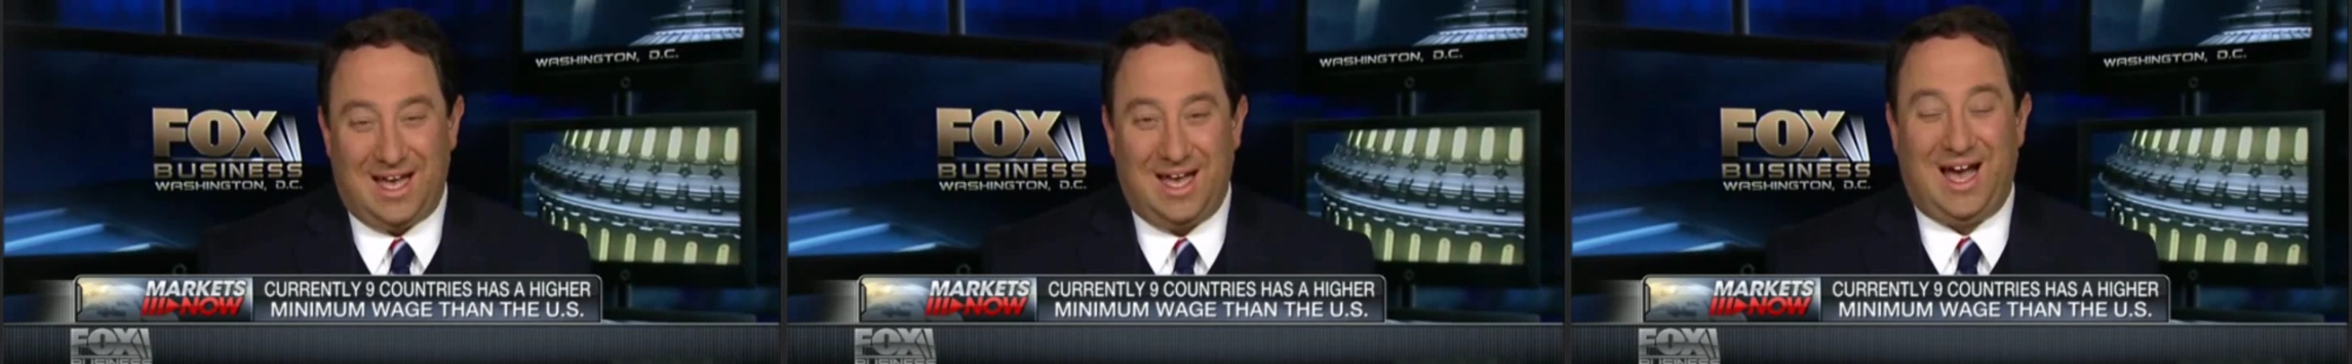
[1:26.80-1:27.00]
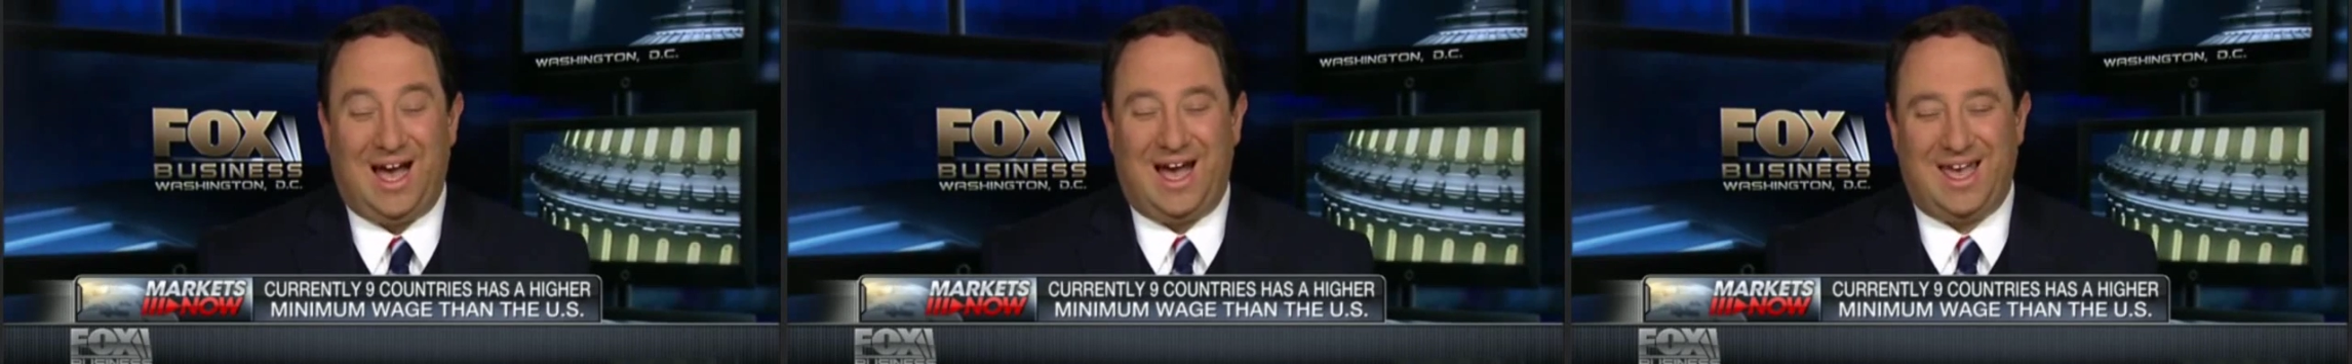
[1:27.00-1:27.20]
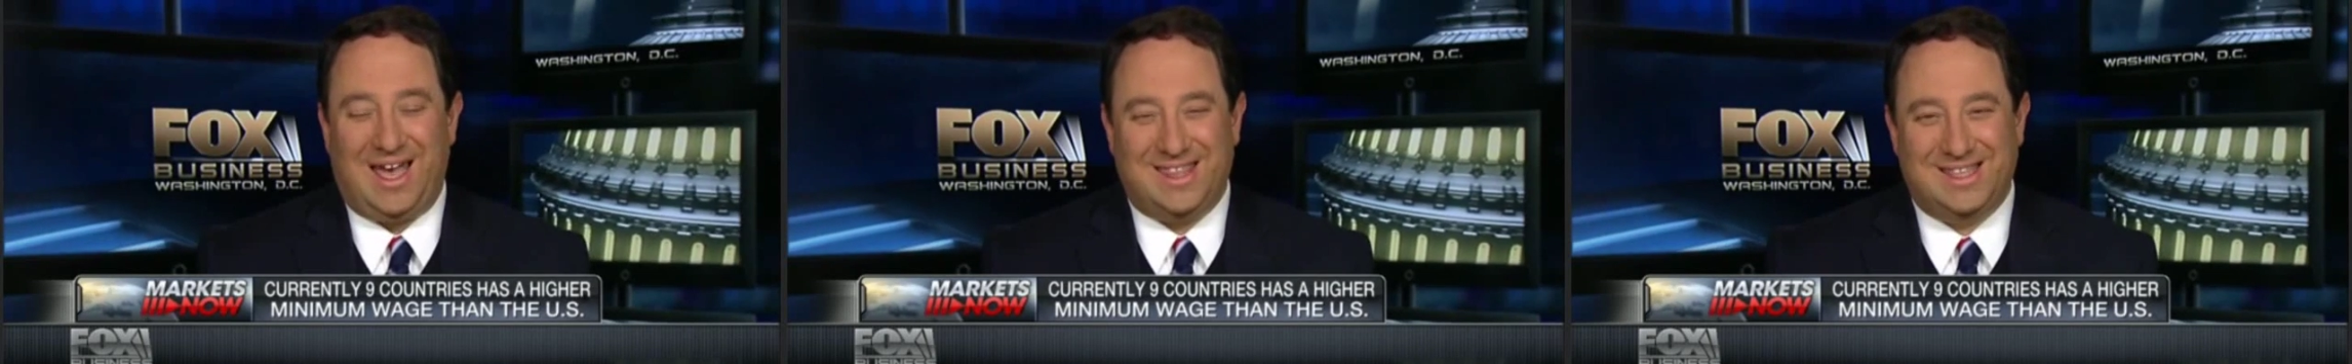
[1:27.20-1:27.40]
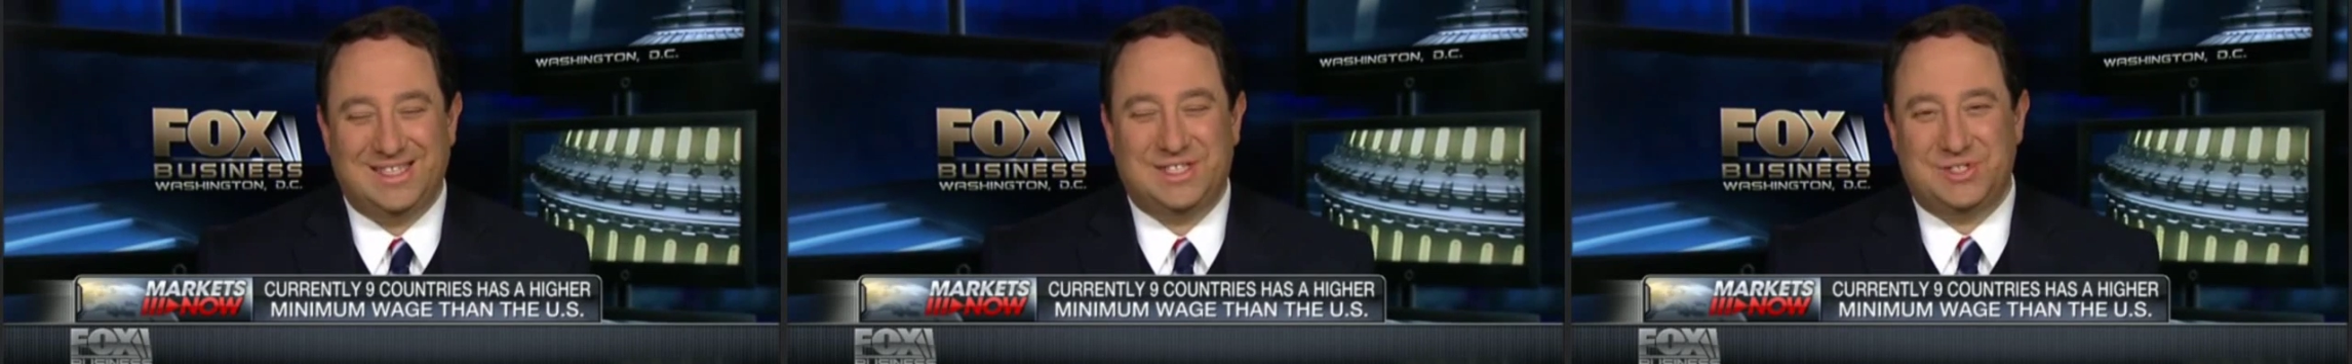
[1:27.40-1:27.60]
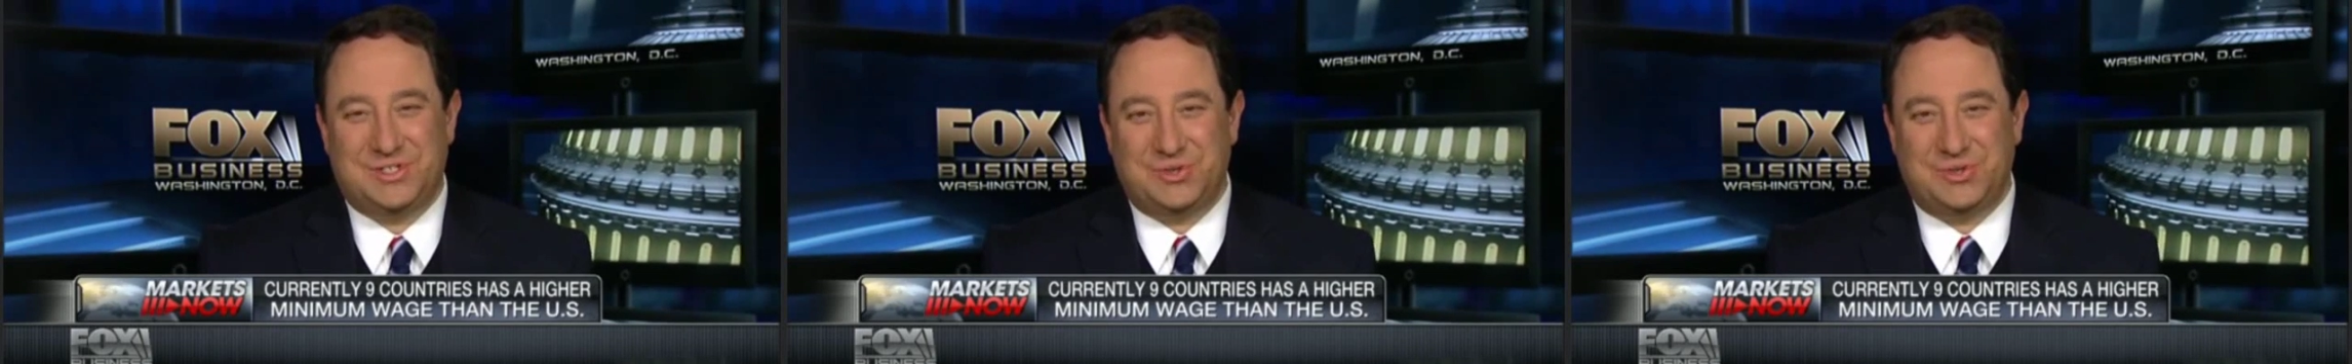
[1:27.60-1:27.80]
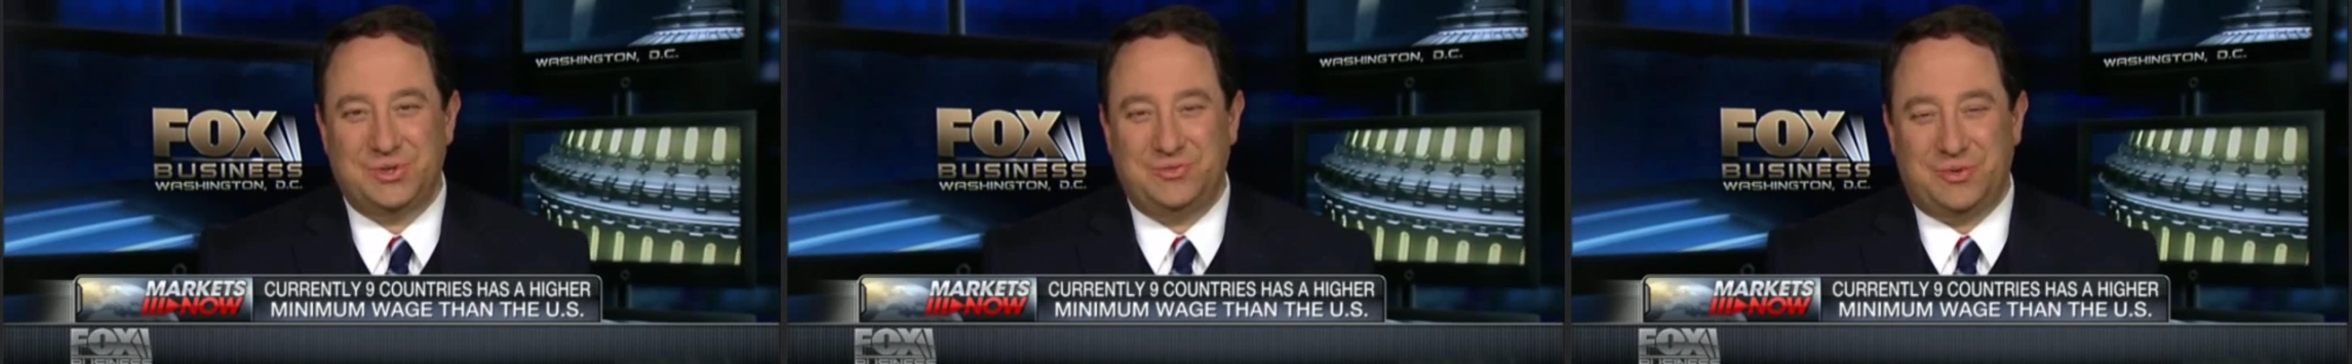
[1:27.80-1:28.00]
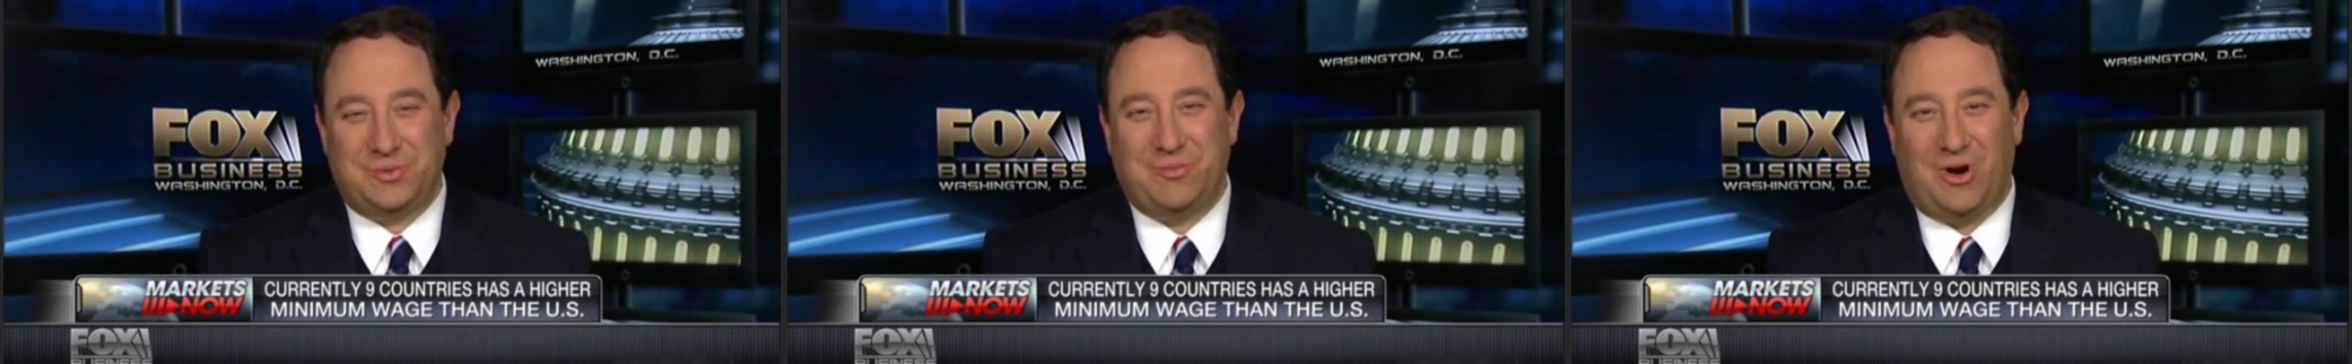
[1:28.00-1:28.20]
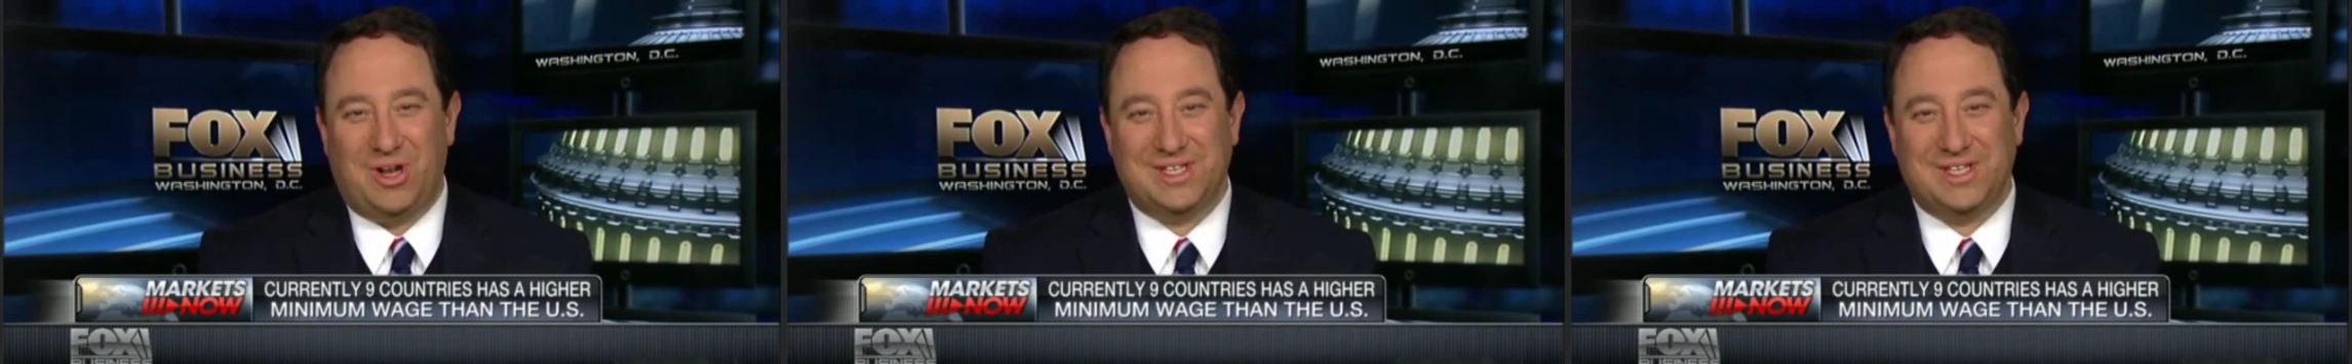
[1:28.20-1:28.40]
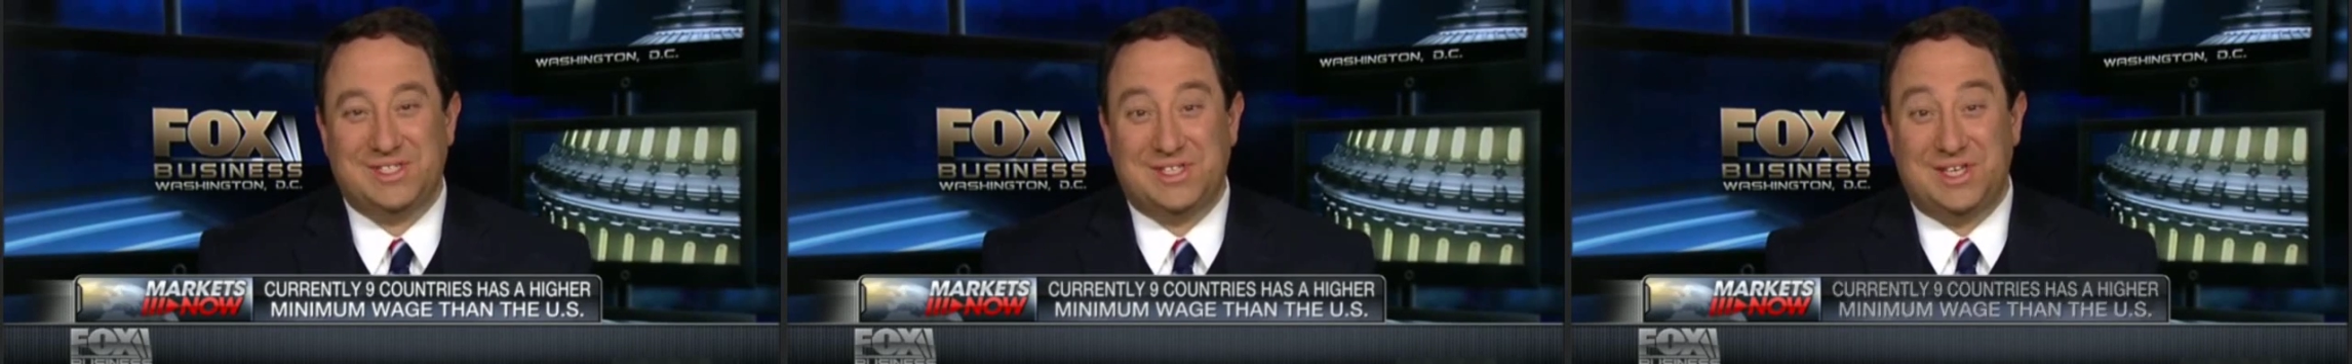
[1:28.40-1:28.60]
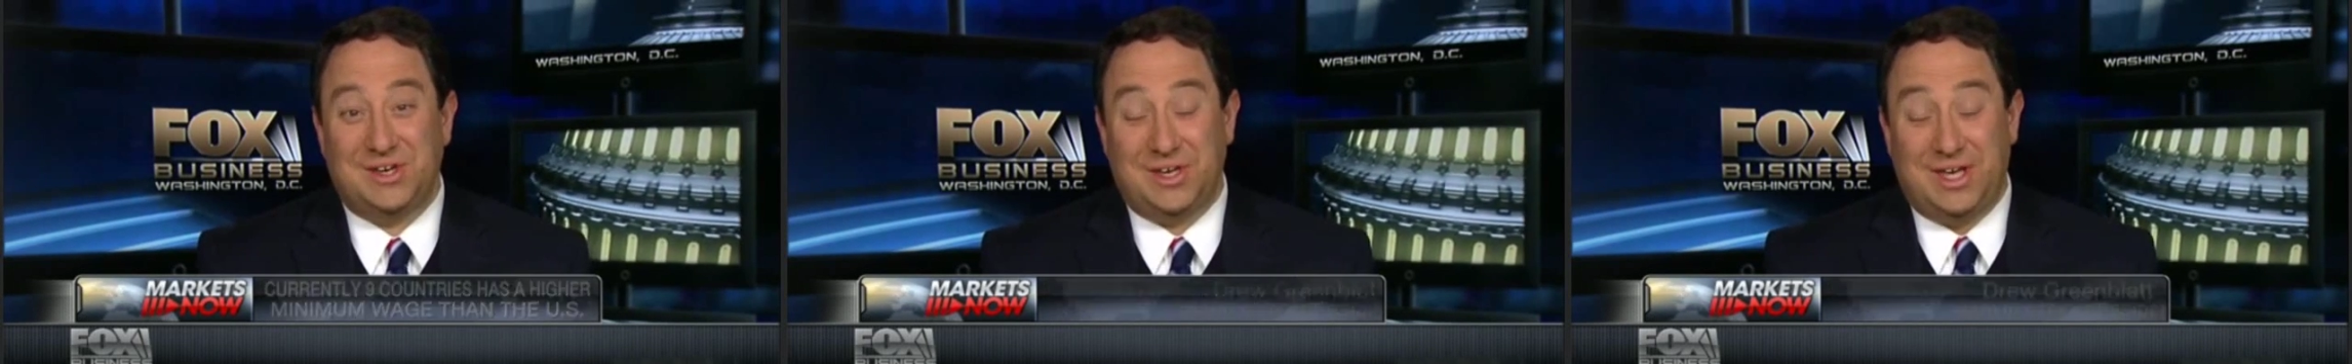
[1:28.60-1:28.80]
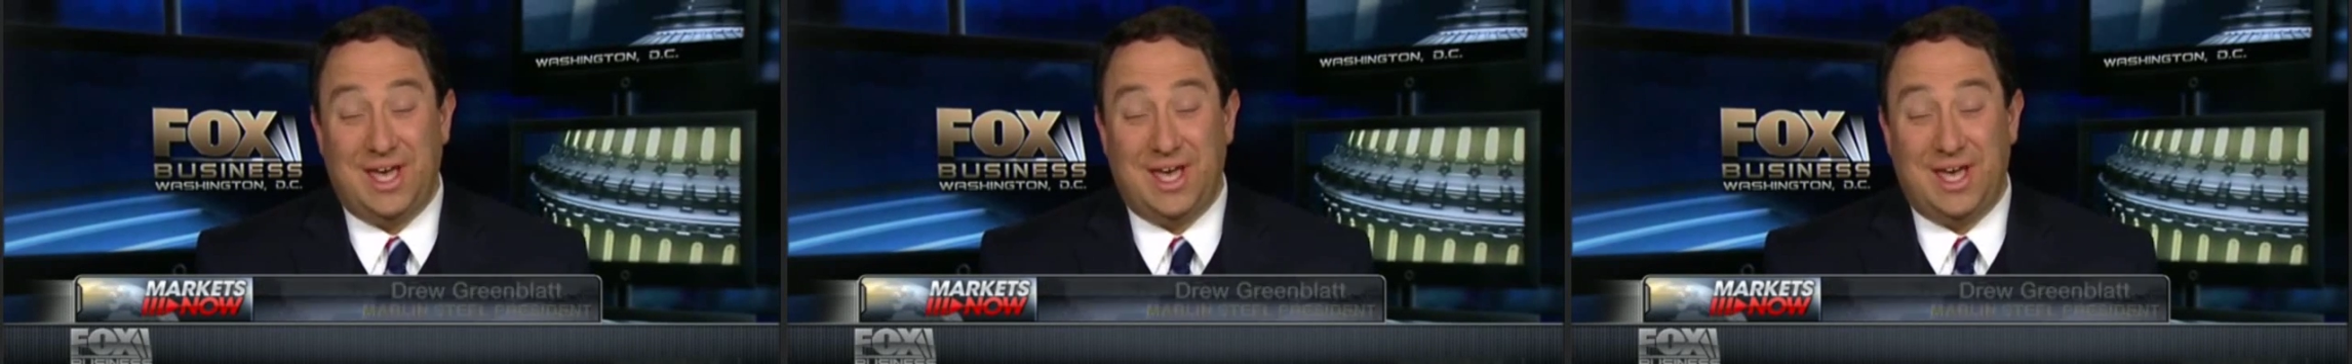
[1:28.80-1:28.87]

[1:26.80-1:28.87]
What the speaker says: Hi, this is Drew from Marlin Steel.